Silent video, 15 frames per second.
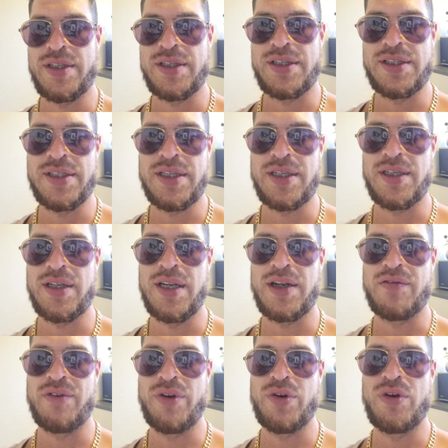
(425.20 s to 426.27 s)
he said it like
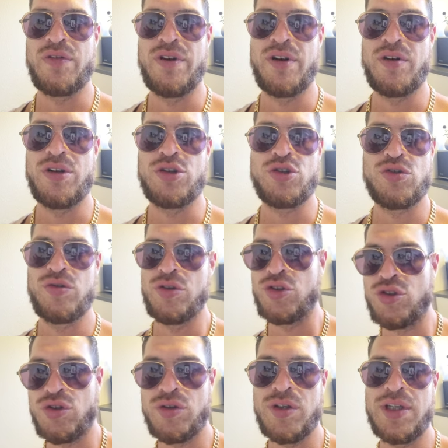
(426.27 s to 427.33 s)
very, very truly
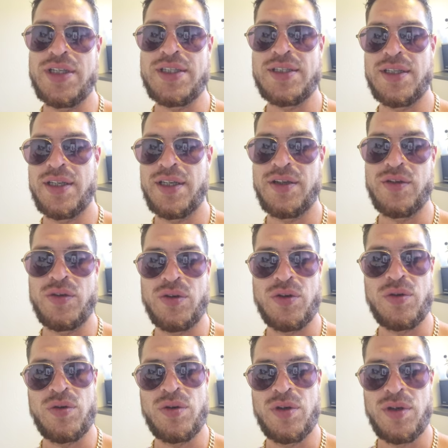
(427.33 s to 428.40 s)
truly I say you
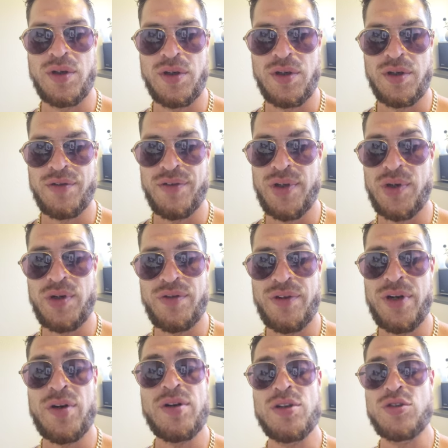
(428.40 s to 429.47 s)
know Verily,
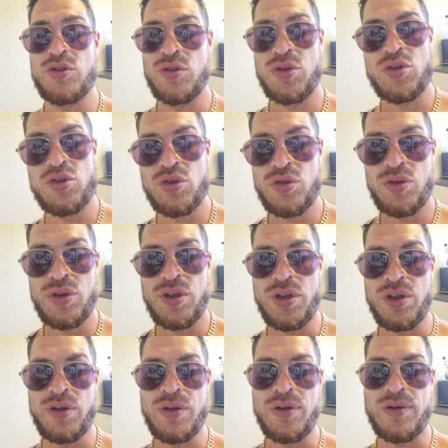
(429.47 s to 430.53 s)
verily, truly, truly,
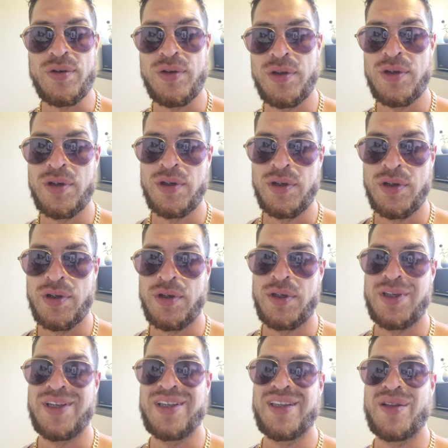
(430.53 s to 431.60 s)
you know,
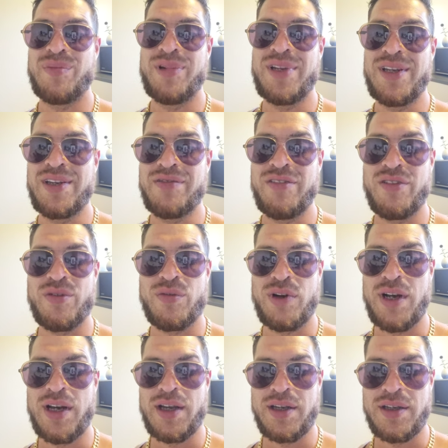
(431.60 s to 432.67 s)
he that believeth,
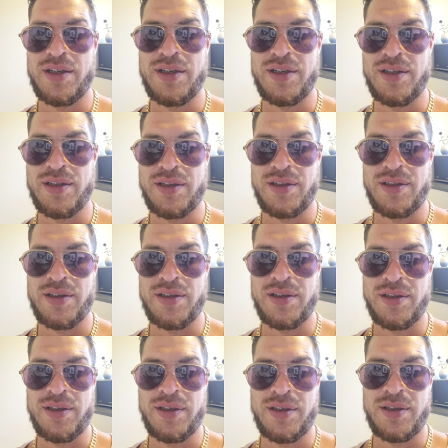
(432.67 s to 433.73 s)
right, uh,
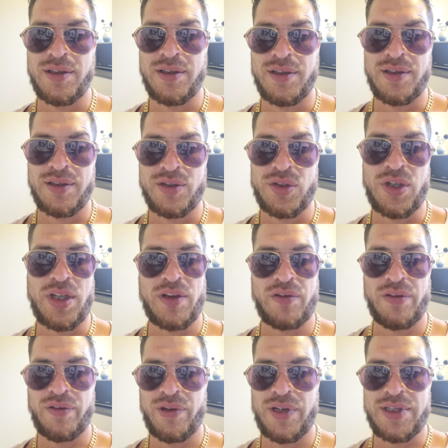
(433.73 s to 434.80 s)
should have
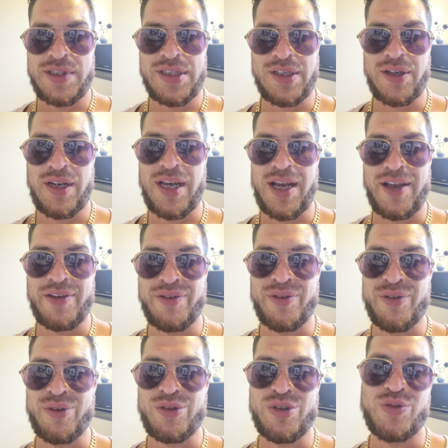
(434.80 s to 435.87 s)
everlasting life, you
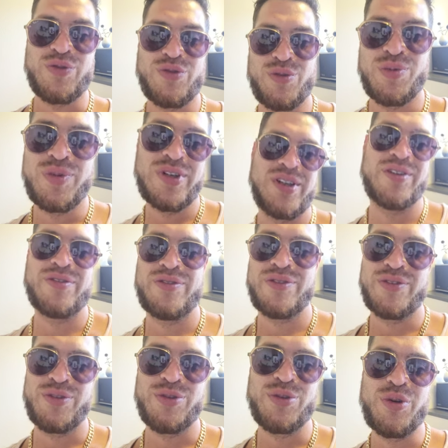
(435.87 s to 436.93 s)
know. So if you believe,
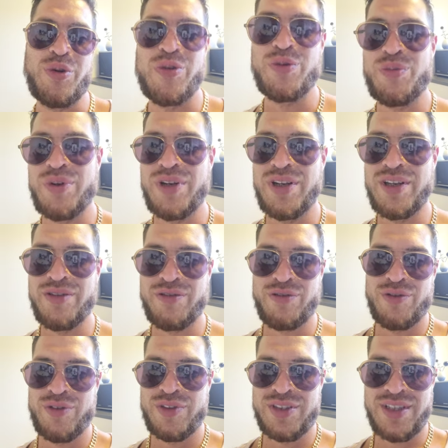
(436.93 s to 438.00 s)
you know, you believe,
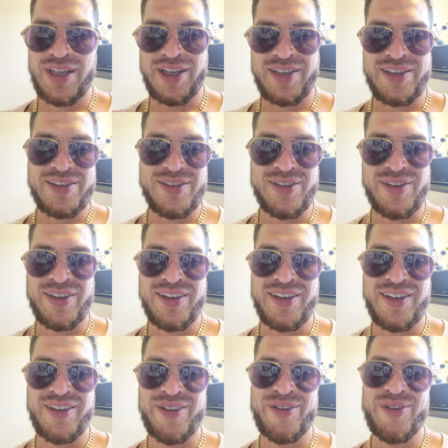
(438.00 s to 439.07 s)
it's like there's nothing they
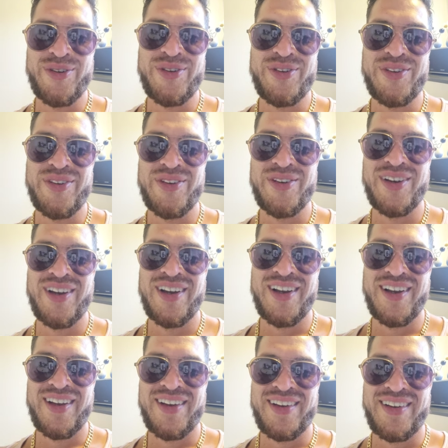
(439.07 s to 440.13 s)
can do, you know.
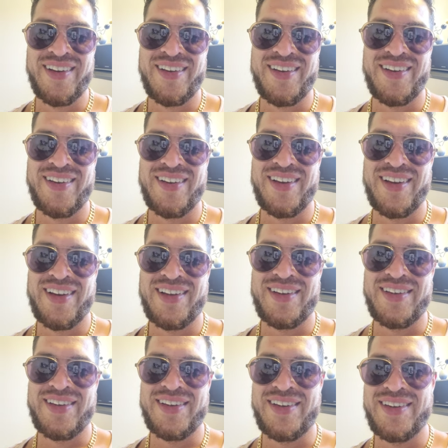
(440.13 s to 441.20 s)
And
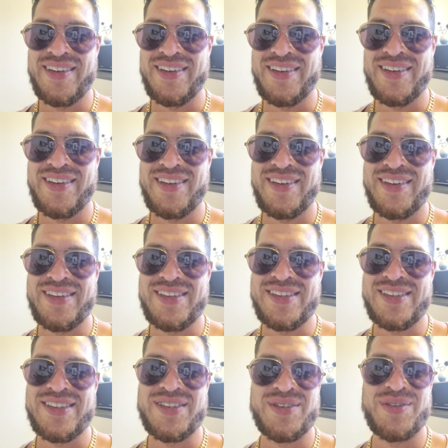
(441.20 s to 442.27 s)
uh, it's
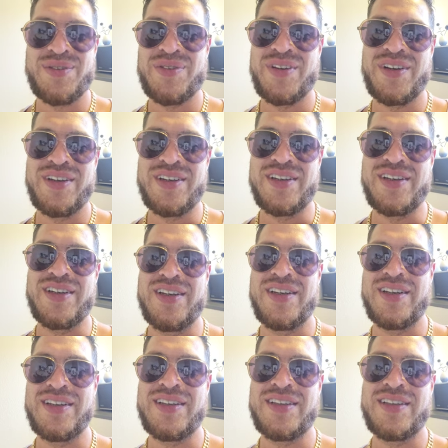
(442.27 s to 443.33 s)
just so funny
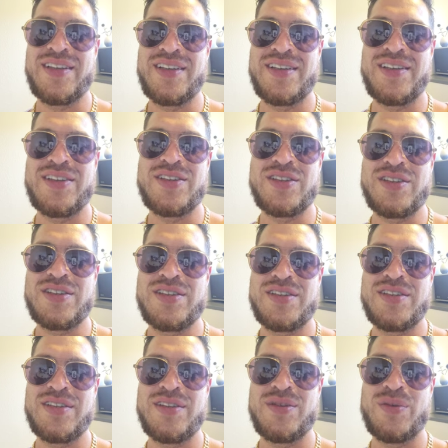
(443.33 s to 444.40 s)
that they
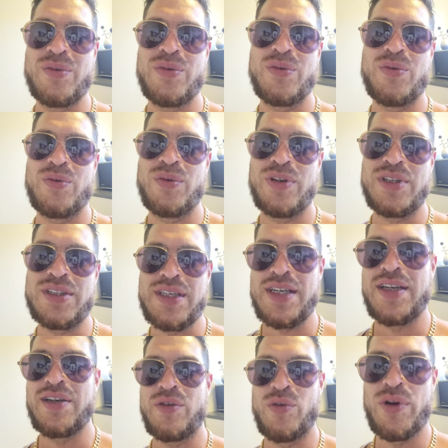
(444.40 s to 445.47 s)
just want to
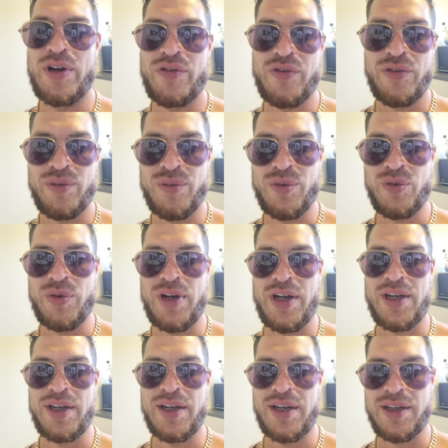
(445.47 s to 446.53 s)
take it away from you,
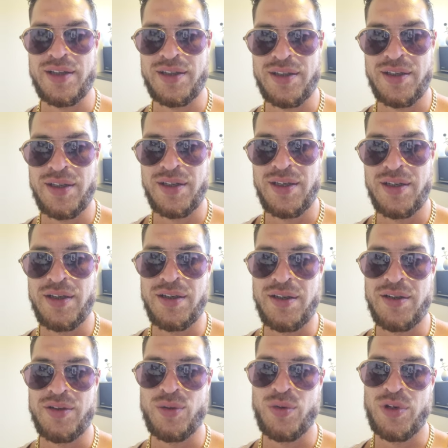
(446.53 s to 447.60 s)
right? Like,
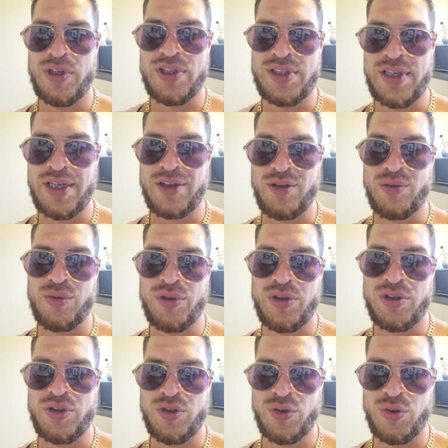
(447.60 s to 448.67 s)
they want to attack you
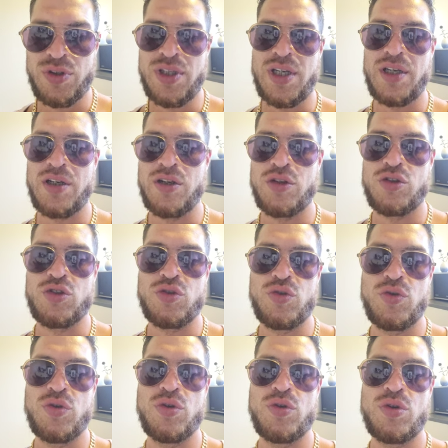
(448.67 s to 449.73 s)
because you stand in the
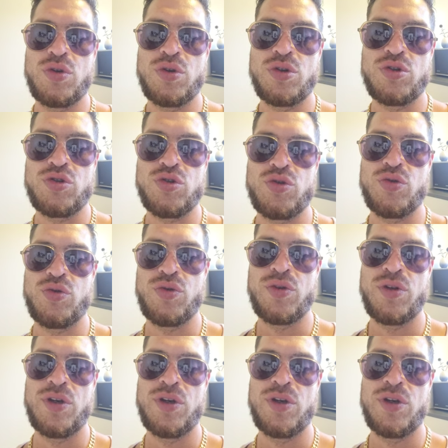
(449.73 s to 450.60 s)
truth, you know the truth.